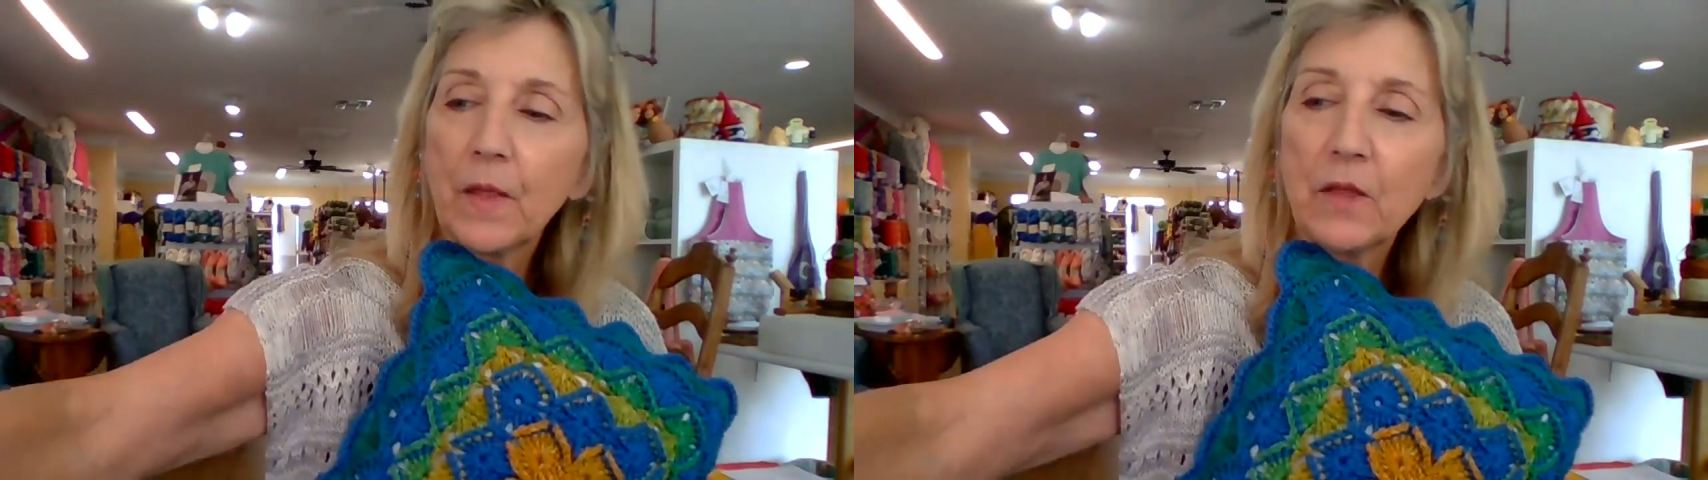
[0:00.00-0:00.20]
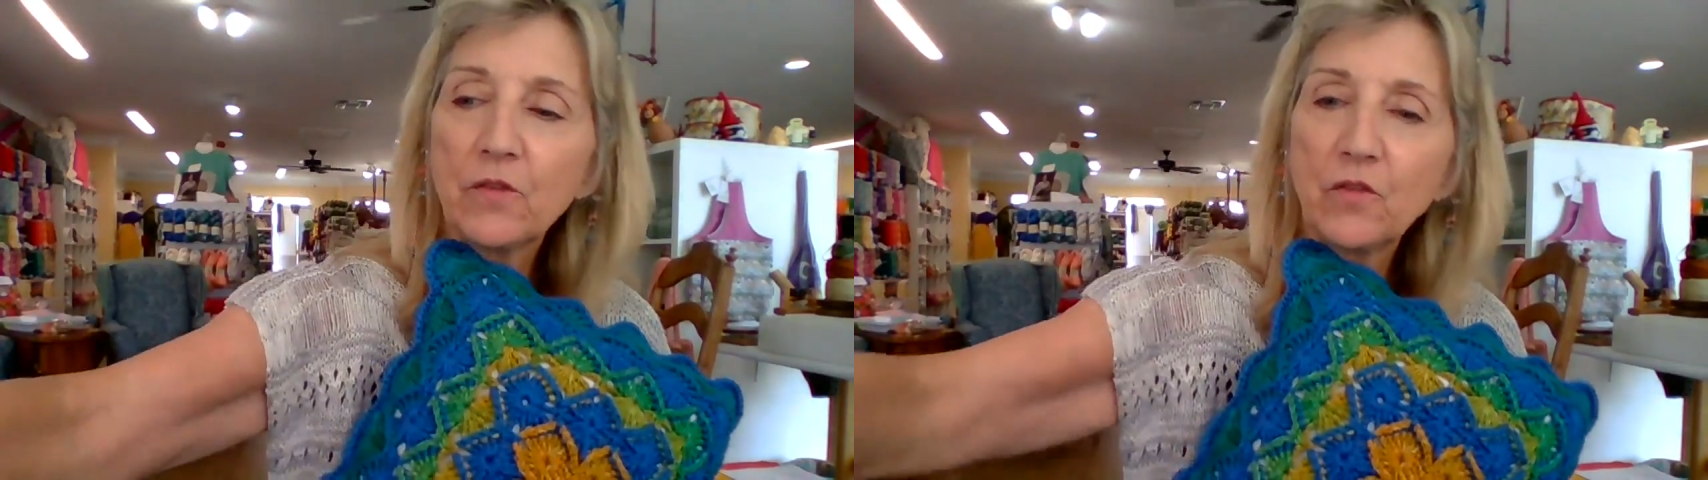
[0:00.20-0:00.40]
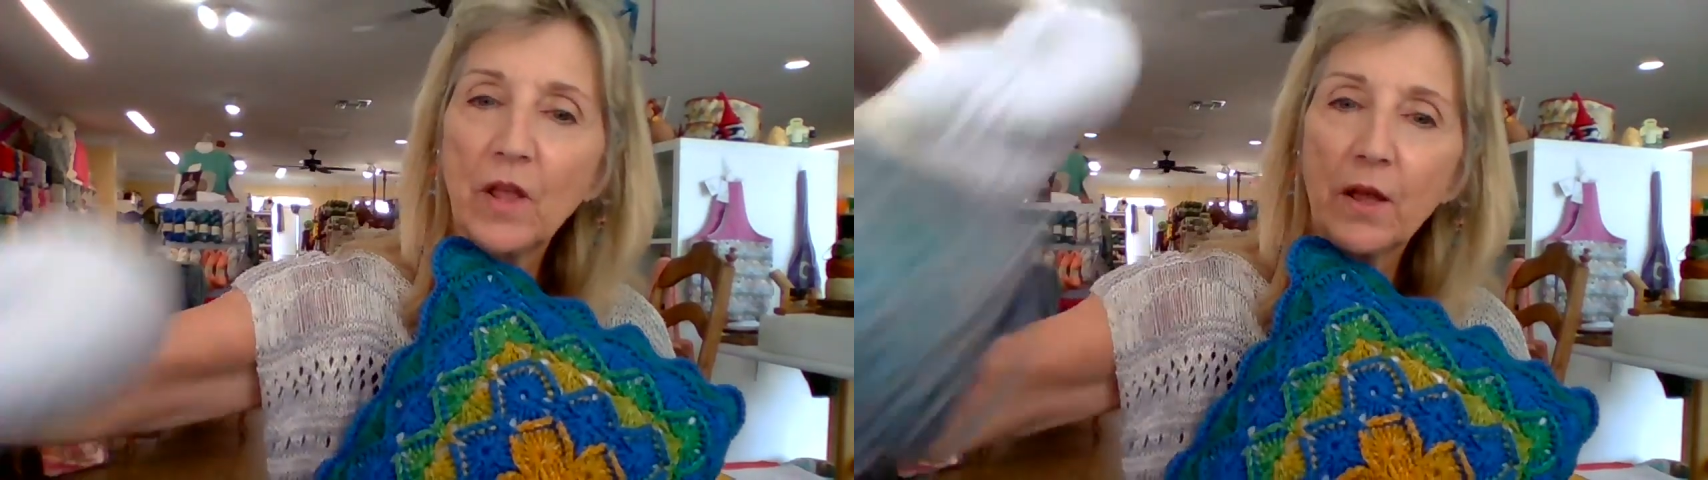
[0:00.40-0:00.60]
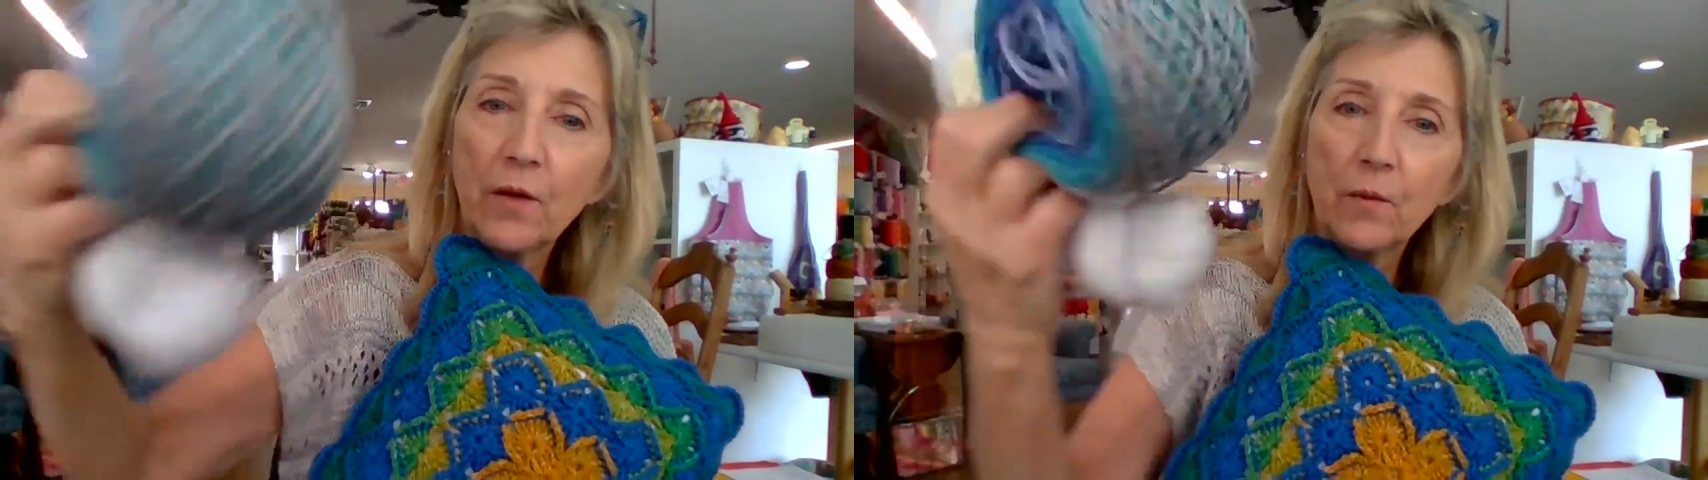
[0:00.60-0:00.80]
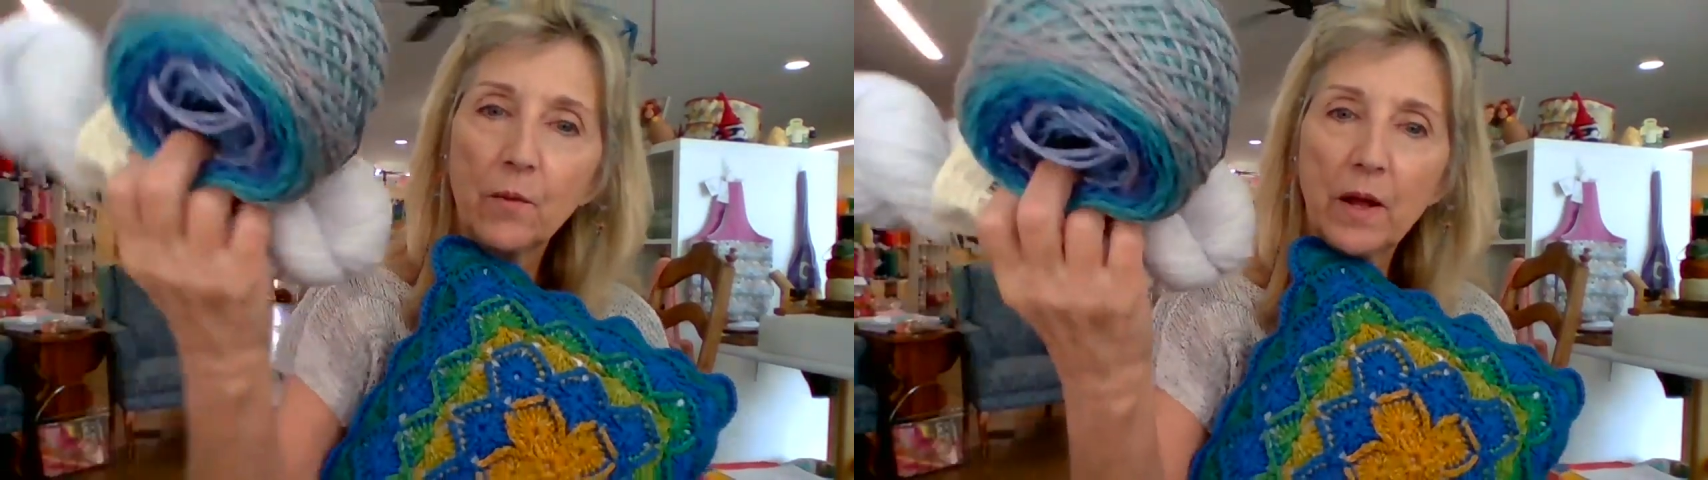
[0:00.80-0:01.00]

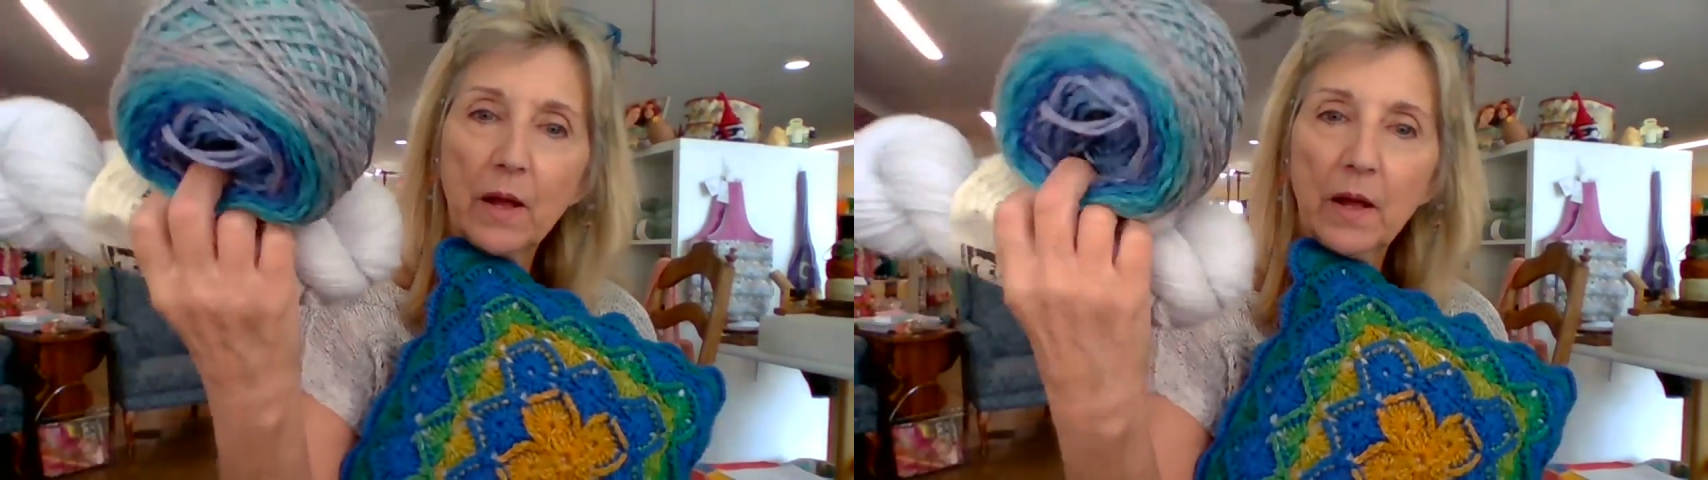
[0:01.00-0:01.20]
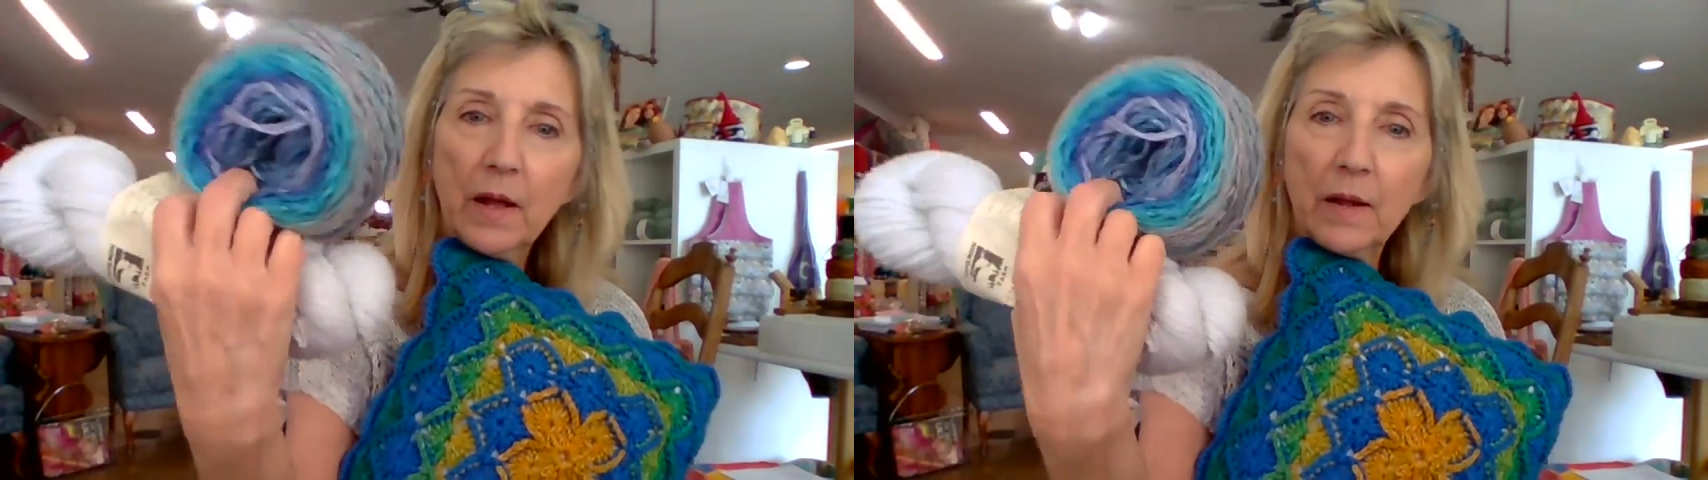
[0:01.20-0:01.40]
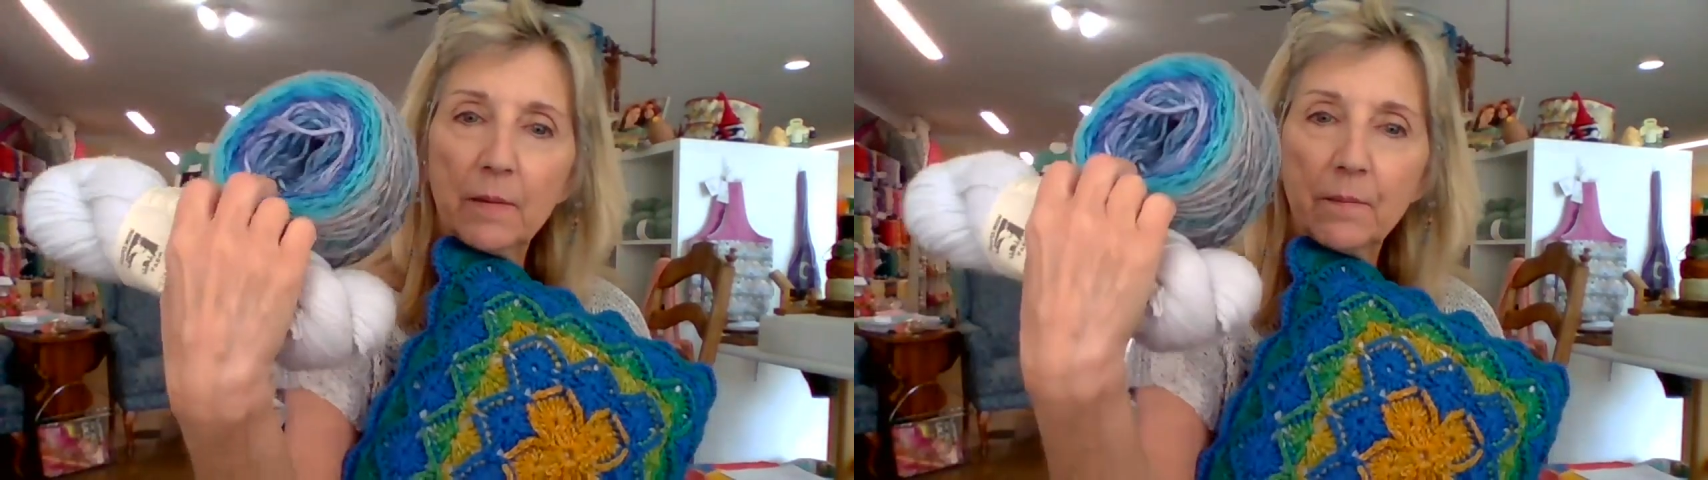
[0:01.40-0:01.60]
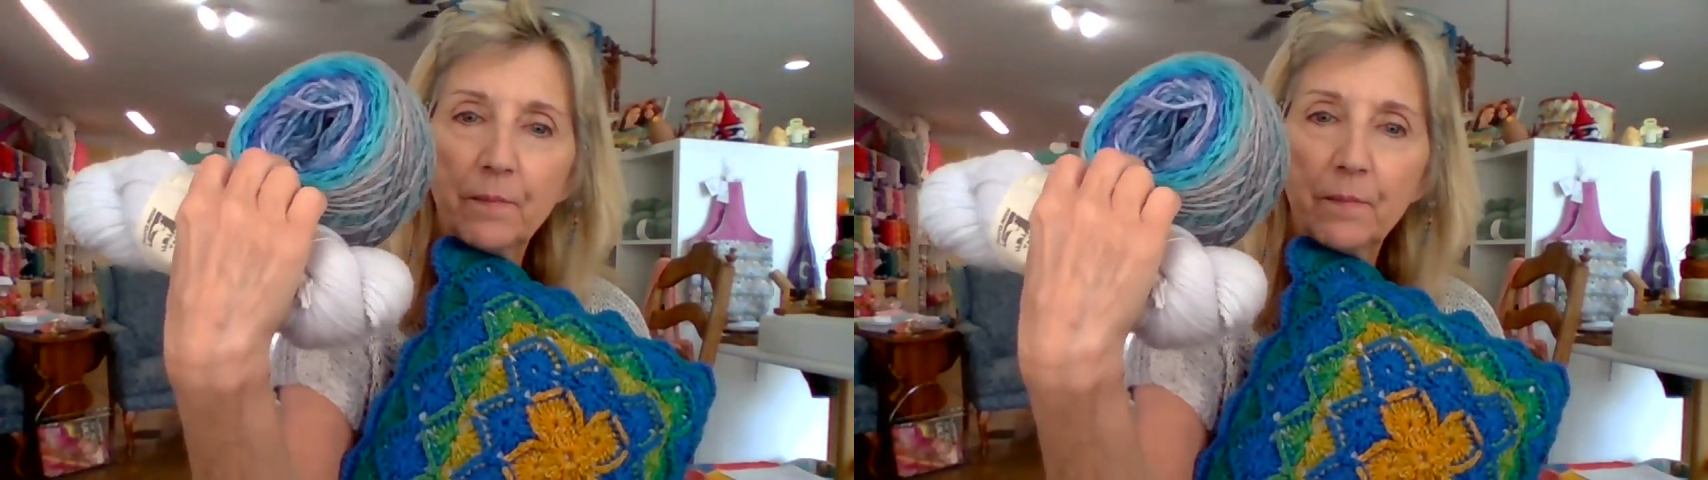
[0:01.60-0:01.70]
So I